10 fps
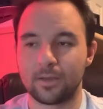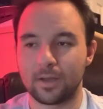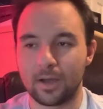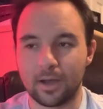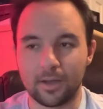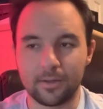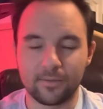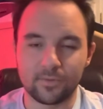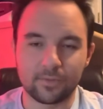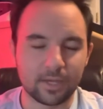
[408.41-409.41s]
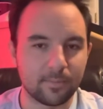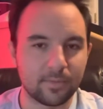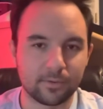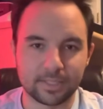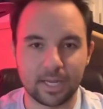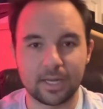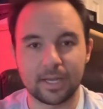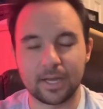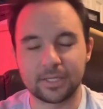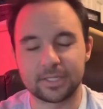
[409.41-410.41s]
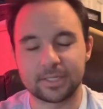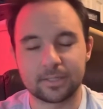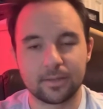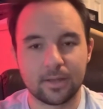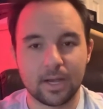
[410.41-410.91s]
Uh, if you think I'm entertaining, I just